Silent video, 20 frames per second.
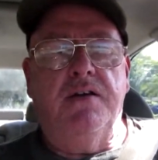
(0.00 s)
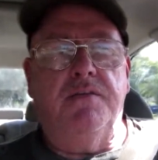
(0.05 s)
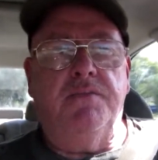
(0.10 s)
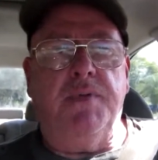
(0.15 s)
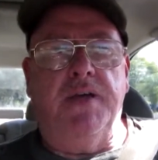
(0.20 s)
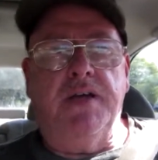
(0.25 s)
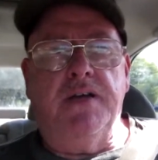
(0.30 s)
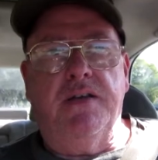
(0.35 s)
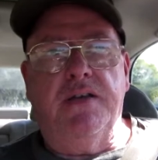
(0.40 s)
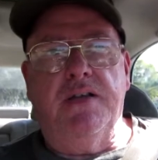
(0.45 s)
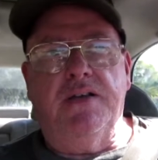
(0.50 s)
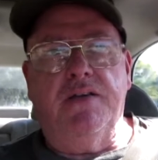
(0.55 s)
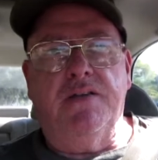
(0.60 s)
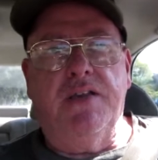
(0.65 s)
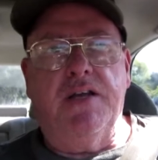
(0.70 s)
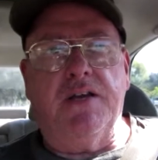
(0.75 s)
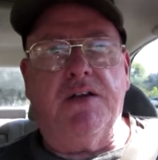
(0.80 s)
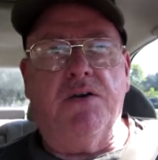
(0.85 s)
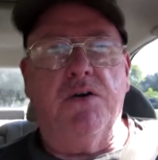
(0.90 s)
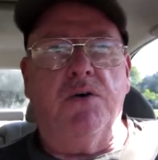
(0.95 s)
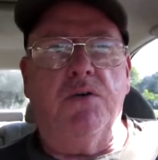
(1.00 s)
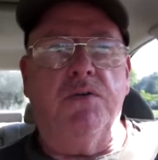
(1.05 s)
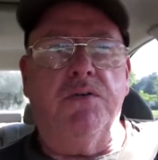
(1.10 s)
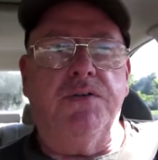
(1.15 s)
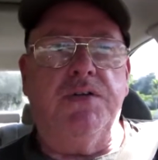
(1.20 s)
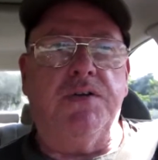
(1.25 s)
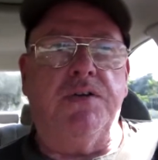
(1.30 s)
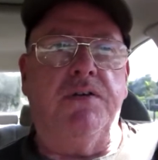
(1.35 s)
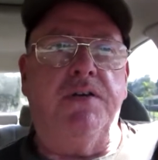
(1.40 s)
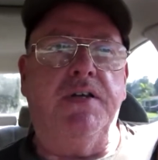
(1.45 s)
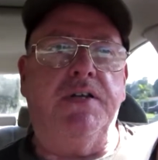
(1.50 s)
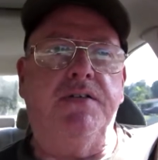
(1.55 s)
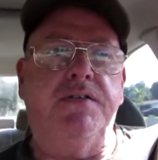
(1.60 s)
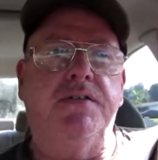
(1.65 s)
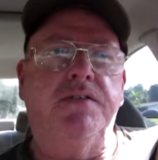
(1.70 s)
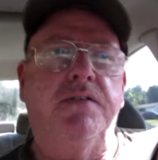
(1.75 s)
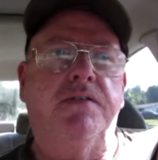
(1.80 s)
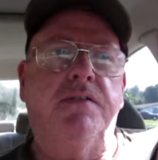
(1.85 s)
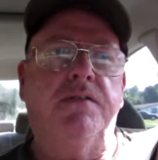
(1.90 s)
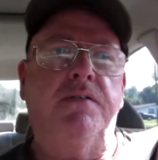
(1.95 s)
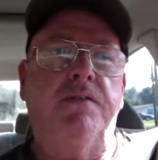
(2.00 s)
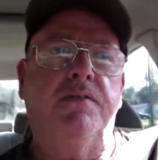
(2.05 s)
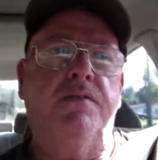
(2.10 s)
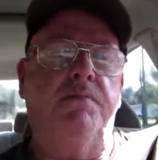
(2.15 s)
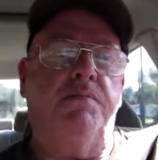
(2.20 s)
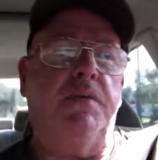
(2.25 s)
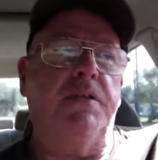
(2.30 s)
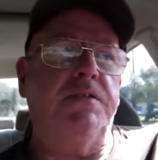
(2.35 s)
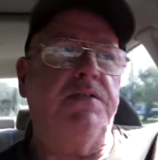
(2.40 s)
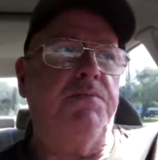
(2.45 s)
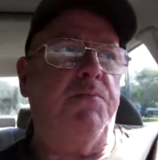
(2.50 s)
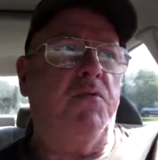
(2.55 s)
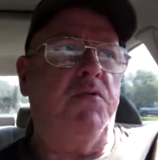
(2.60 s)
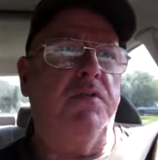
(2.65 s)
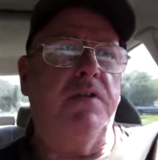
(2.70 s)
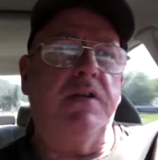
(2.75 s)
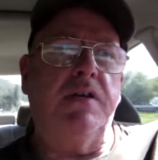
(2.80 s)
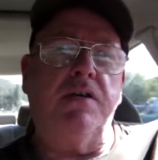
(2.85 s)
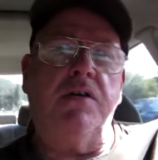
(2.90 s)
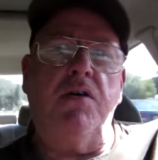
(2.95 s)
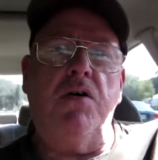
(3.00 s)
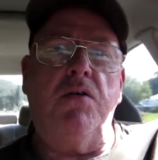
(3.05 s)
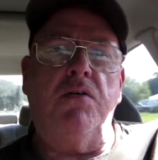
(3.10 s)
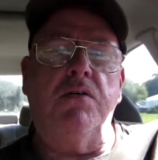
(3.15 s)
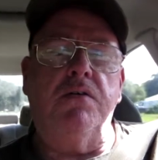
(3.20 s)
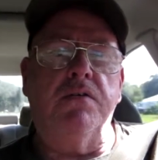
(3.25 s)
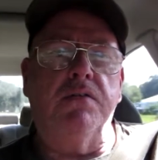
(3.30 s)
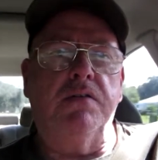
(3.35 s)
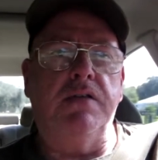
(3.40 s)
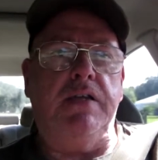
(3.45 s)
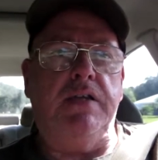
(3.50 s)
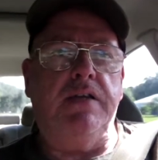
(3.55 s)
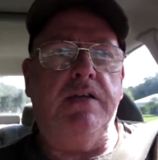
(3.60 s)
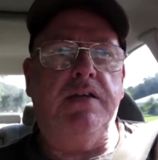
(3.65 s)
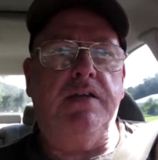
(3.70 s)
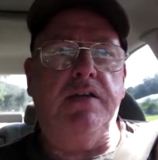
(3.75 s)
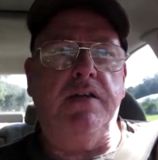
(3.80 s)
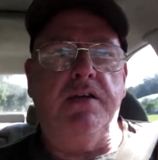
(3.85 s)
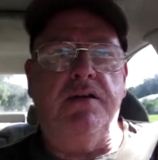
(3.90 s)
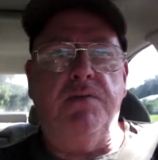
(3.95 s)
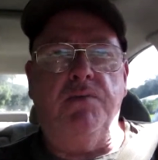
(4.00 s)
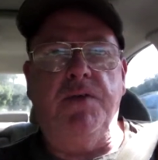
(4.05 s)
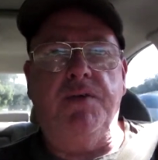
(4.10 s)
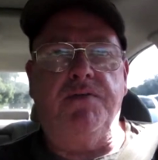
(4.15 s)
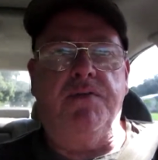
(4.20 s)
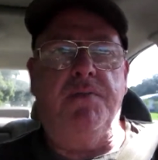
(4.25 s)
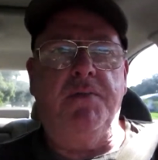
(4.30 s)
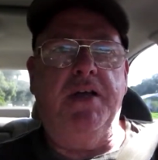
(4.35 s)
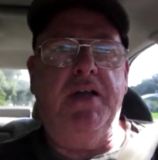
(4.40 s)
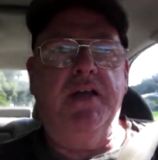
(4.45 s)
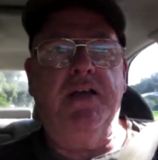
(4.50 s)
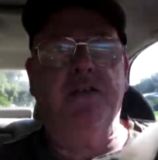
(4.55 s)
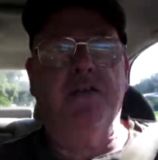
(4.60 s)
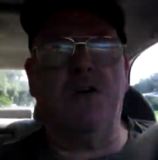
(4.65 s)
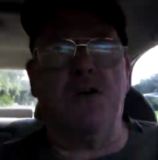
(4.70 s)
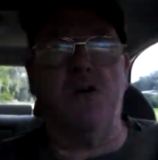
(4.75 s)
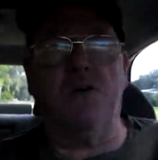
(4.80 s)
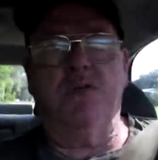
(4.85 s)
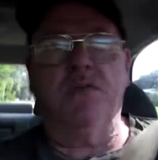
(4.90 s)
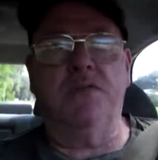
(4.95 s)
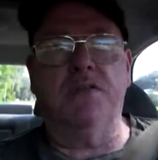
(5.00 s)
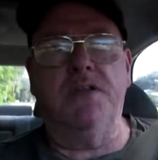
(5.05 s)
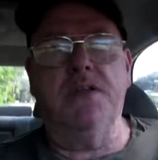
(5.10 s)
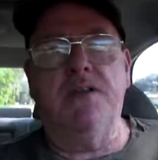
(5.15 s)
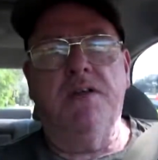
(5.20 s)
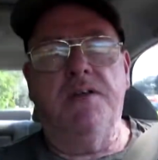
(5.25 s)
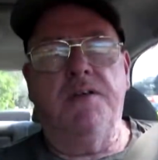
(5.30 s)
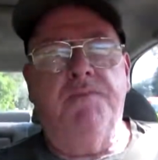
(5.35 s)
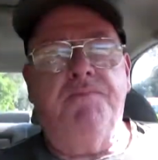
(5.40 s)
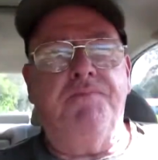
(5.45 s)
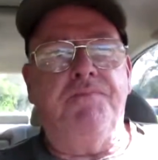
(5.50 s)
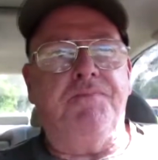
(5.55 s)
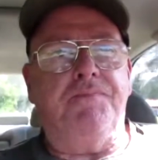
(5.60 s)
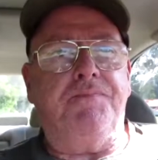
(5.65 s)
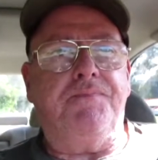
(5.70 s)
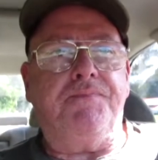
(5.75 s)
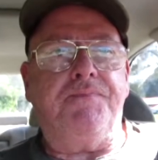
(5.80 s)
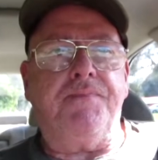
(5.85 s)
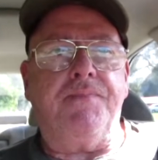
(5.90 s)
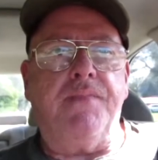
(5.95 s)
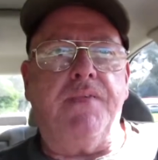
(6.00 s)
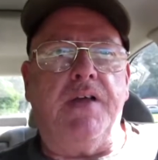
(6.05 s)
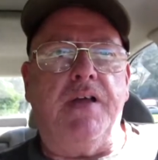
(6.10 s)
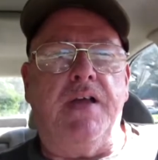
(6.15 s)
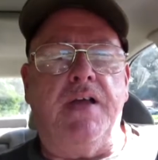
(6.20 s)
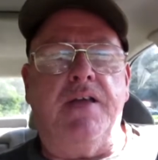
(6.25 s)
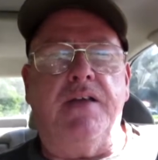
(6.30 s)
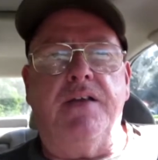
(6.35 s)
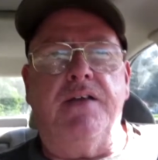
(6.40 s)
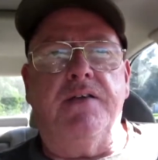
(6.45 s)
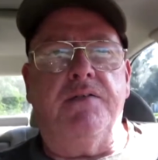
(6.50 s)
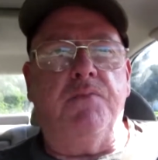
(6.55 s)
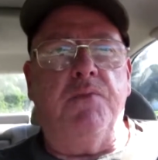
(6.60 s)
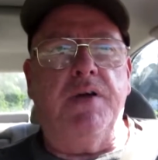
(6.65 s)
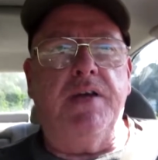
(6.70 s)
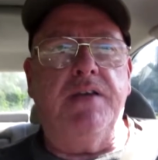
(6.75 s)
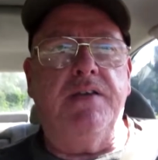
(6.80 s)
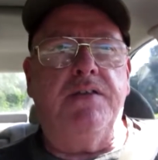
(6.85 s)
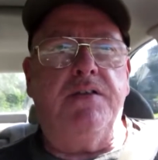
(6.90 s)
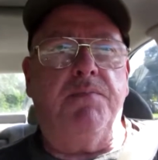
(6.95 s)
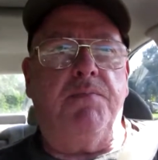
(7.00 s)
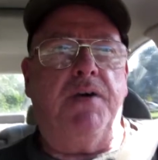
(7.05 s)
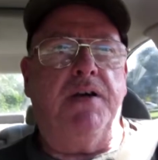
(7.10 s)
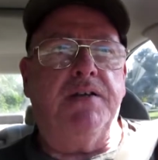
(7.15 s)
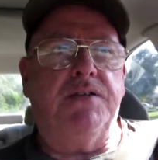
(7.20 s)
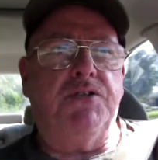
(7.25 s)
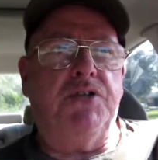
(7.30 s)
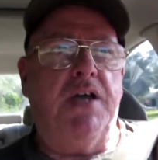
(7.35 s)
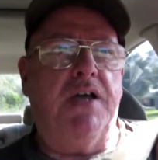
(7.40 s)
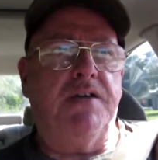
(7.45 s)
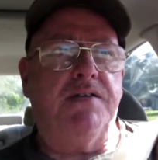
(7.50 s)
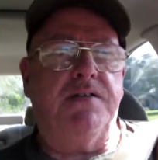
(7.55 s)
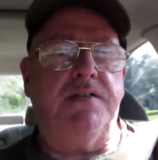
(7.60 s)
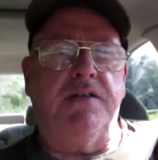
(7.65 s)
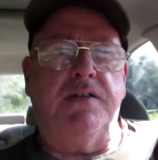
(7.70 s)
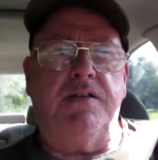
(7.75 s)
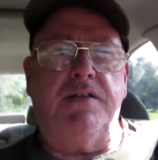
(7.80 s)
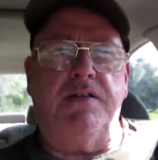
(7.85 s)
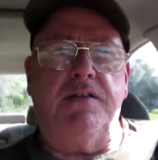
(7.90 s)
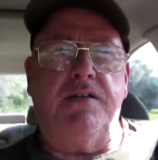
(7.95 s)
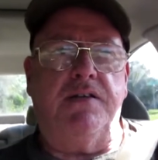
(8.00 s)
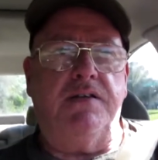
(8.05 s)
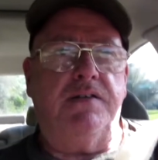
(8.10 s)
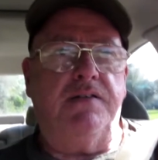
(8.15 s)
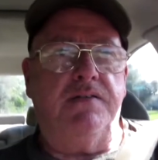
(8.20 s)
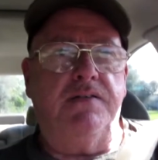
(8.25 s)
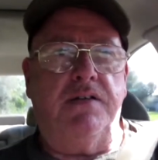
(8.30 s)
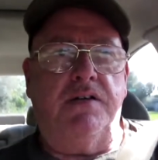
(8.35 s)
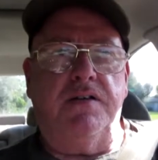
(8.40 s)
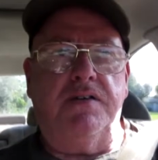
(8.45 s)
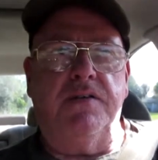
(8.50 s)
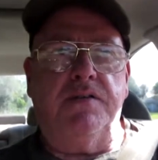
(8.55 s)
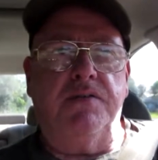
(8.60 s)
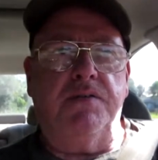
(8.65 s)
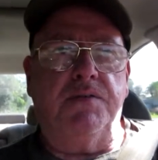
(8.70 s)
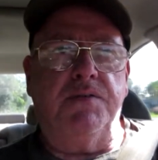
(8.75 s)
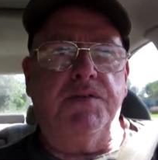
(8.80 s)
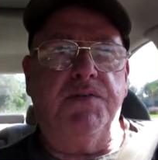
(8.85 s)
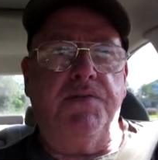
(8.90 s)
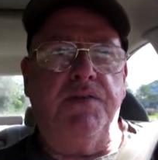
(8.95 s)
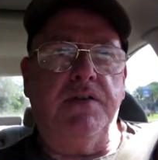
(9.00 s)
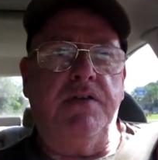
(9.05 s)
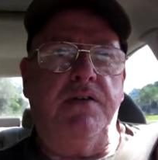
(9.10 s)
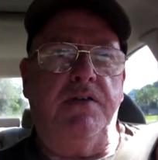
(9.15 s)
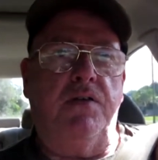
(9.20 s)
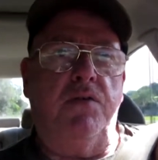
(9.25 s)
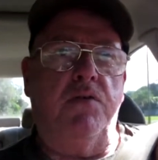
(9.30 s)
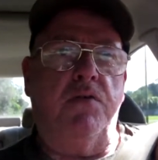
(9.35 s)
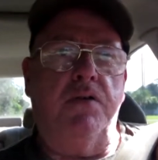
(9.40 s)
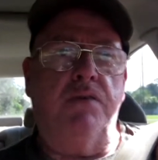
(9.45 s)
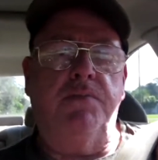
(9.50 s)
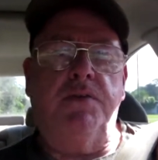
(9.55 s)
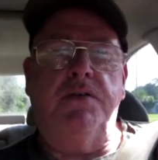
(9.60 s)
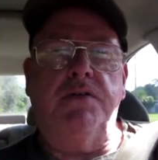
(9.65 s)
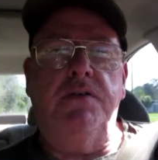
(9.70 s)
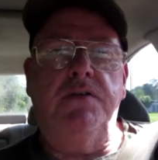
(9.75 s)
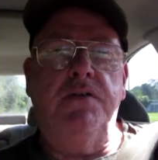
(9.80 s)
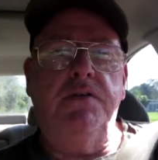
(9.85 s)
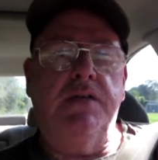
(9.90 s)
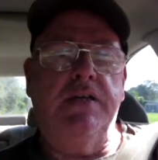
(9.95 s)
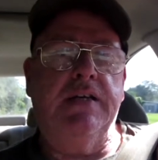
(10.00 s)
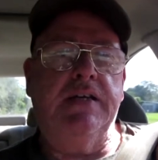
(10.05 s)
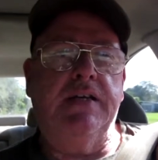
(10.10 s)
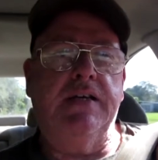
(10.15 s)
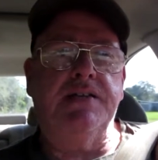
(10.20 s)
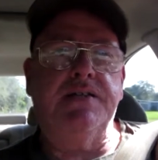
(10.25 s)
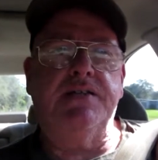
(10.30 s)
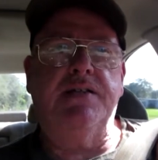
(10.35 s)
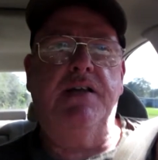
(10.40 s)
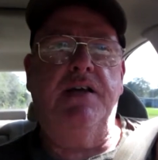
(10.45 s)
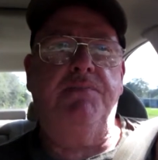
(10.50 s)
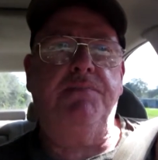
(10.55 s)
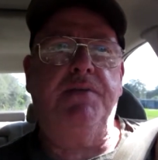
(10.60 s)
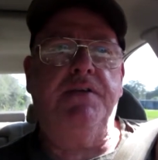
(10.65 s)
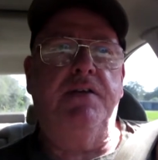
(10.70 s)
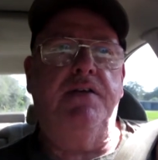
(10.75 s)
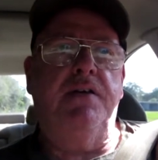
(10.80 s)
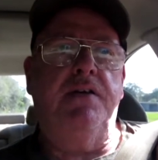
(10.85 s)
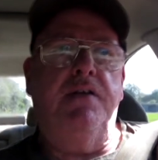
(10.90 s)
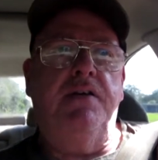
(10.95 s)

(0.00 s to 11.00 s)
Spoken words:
Man, that cold turned into much more than a cold. It went from a head cold, and it went into my chest, and I was feeling horrible, and I slept